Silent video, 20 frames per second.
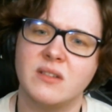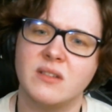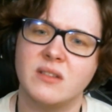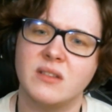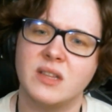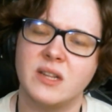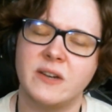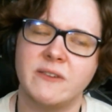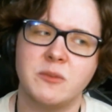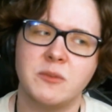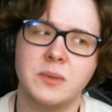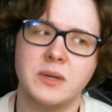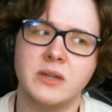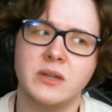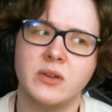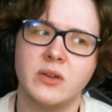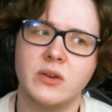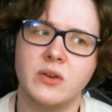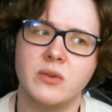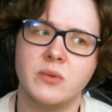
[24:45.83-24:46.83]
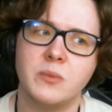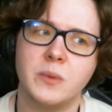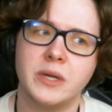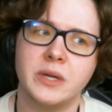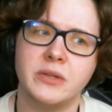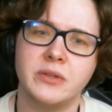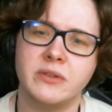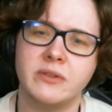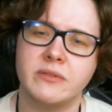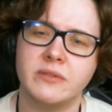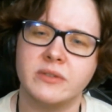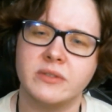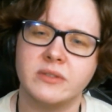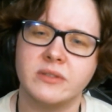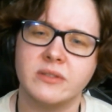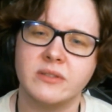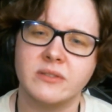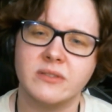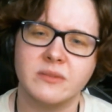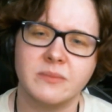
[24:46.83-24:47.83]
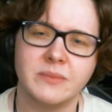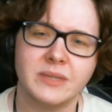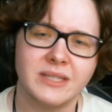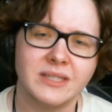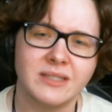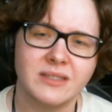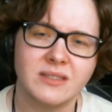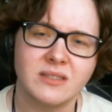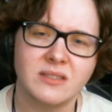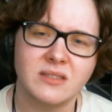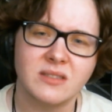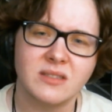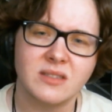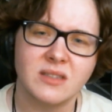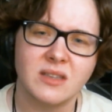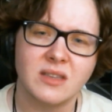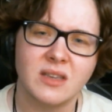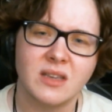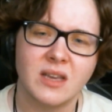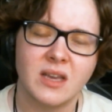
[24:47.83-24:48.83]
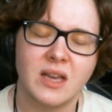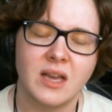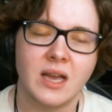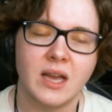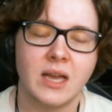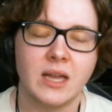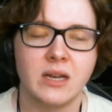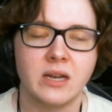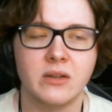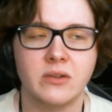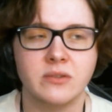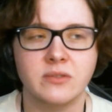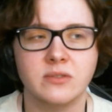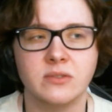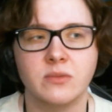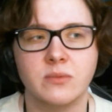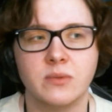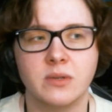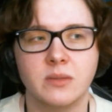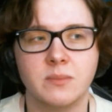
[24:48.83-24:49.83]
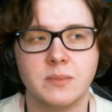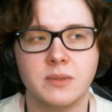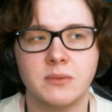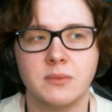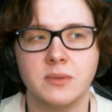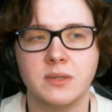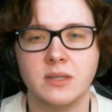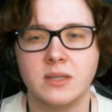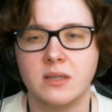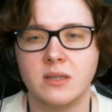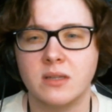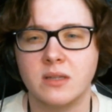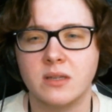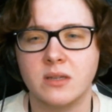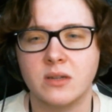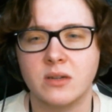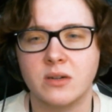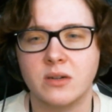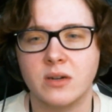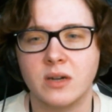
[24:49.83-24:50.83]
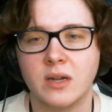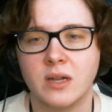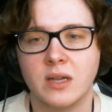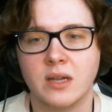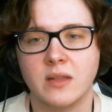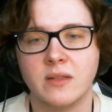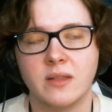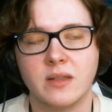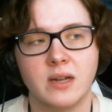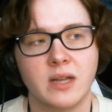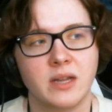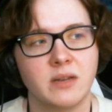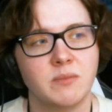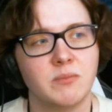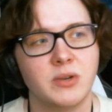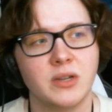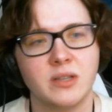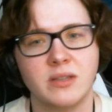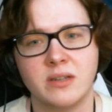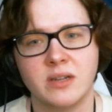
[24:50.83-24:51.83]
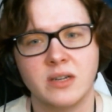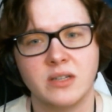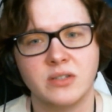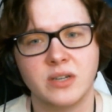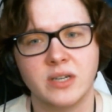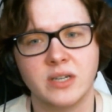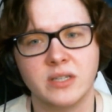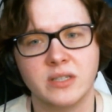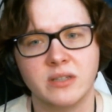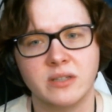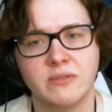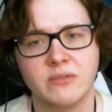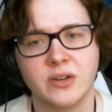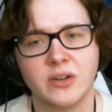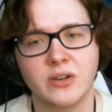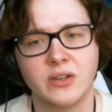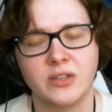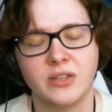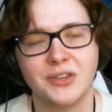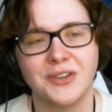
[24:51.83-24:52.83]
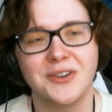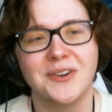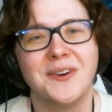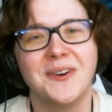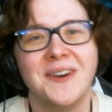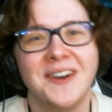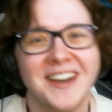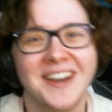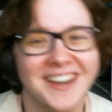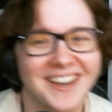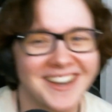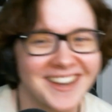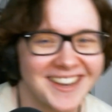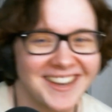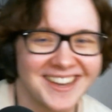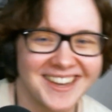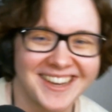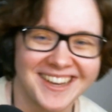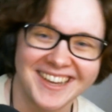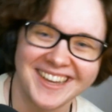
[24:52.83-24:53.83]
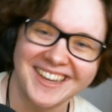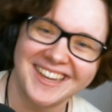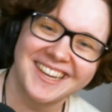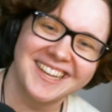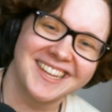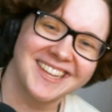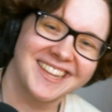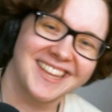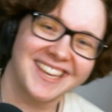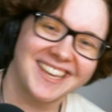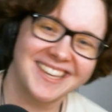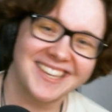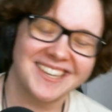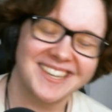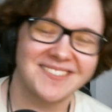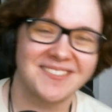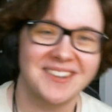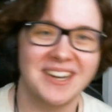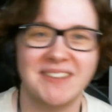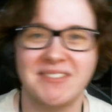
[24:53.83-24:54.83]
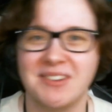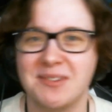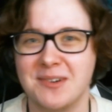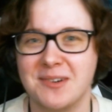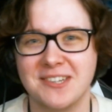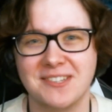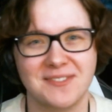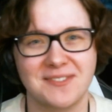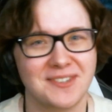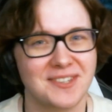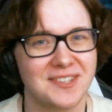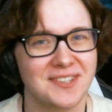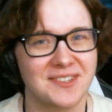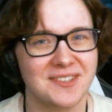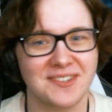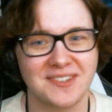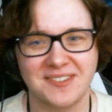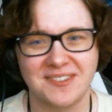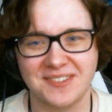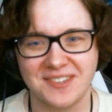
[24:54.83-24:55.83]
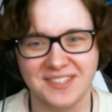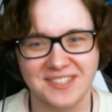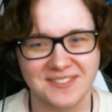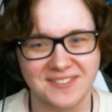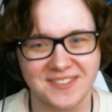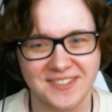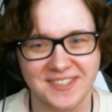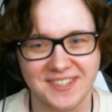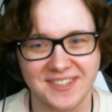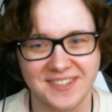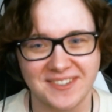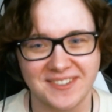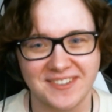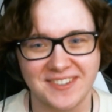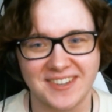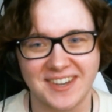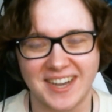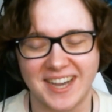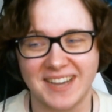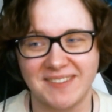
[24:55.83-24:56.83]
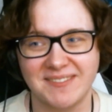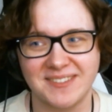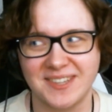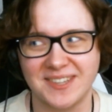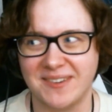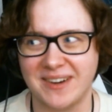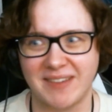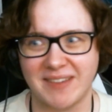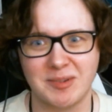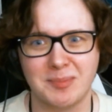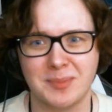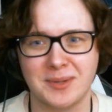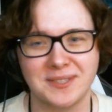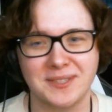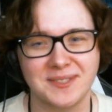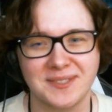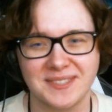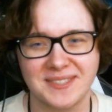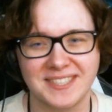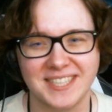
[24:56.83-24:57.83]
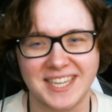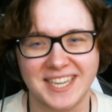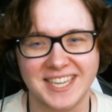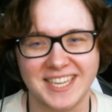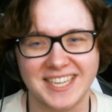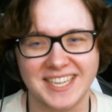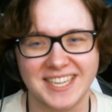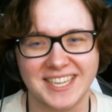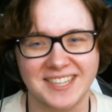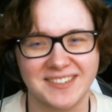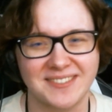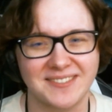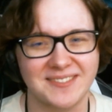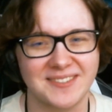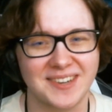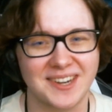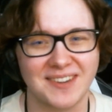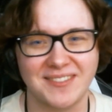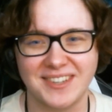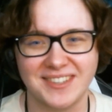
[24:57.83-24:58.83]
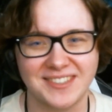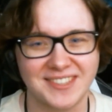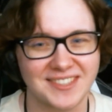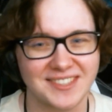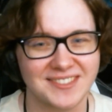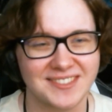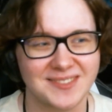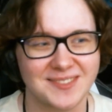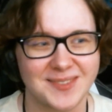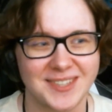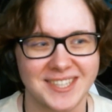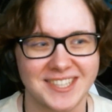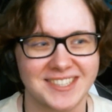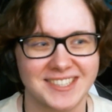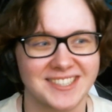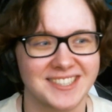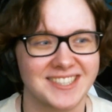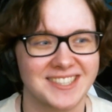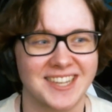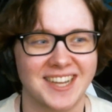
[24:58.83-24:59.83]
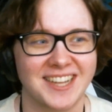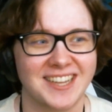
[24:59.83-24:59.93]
let everybody know what Universalism is. And I also want to be really clear that I'm really not trying to convert you. Like, whatever works for you, works for you. I don't have a personal stake in whatever you choose, because it's not